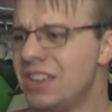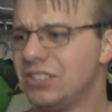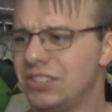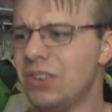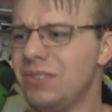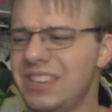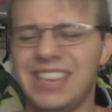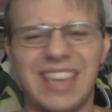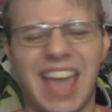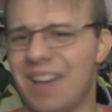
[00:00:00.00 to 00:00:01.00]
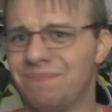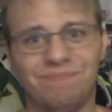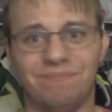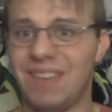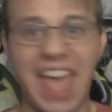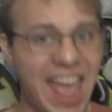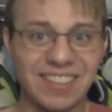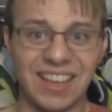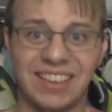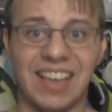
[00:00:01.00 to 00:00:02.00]
so yeah and
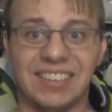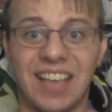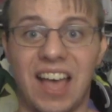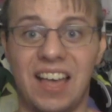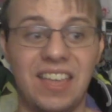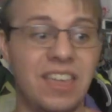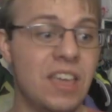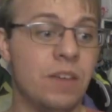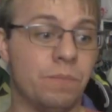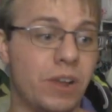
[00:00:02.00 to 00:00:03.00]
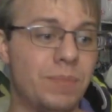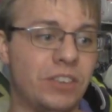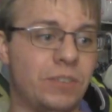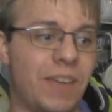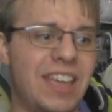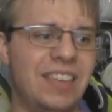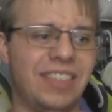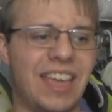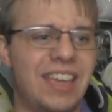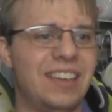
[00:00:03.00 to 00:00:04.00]
I guess uh, pretty much of
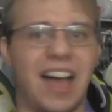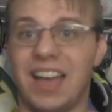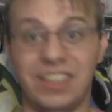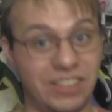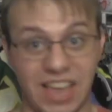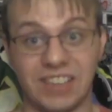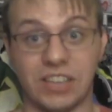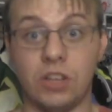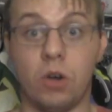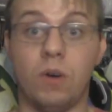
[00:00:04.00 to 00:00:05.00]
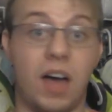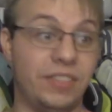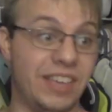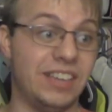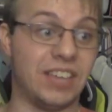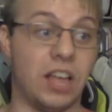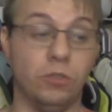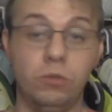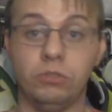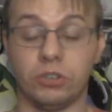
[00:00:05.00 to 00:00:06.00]
anything, I guess I know uh, these uh,
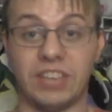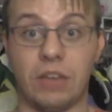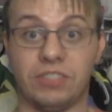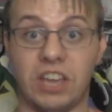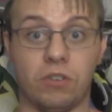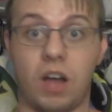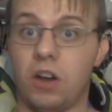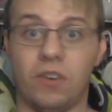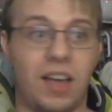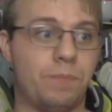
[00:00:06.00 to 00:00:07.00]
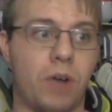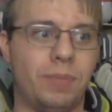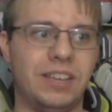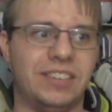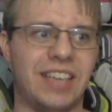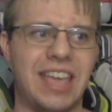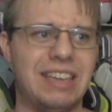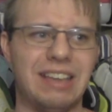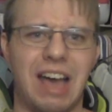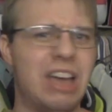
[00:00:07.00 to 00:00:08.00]
losers out there are uh, probably
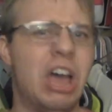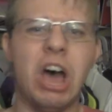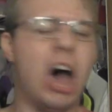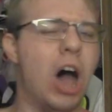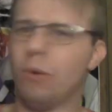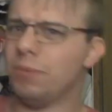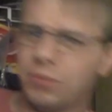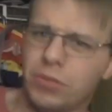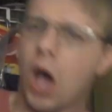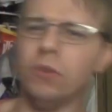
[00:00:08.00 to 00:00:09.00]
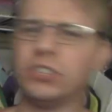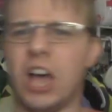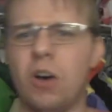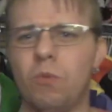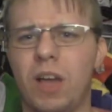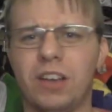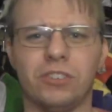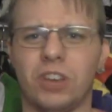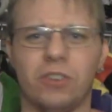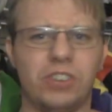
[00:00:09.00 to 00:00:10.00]
saying, uh oh, those uh
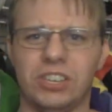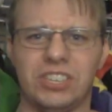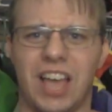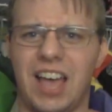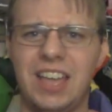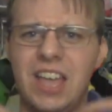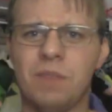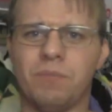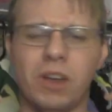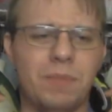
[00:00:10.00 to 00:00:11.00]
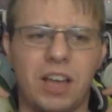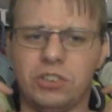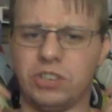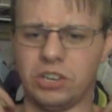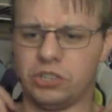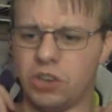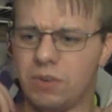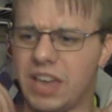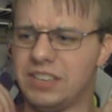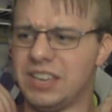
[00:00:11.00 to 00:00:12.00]
winners are just uh pretty much uh,
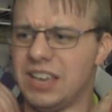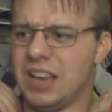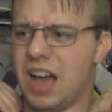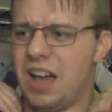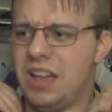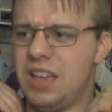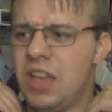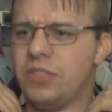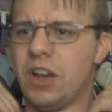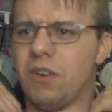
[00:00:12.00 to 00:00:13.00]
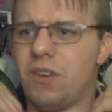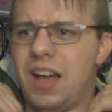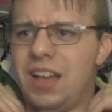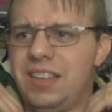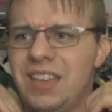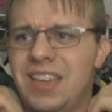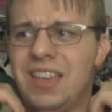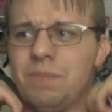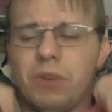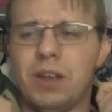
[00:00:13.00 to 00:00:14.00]
showcasing uh their uh
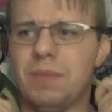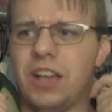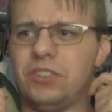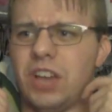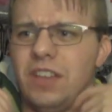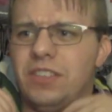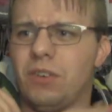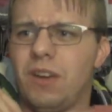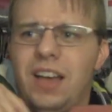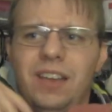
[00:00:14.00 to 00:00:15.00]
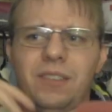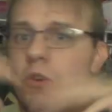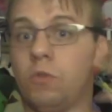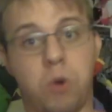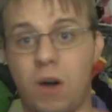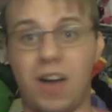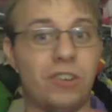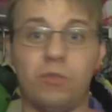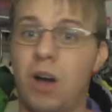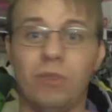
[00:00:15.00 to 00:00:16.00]
pretty much uh, their uh, quote
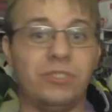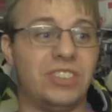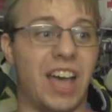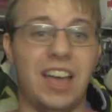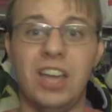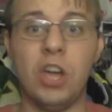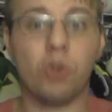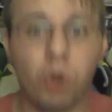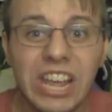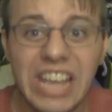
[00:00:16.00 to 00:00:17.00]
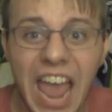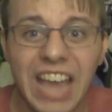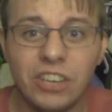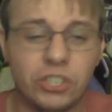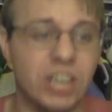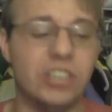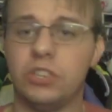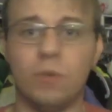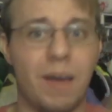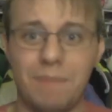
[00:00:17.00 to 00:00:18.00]
unquote uh, creations to uh,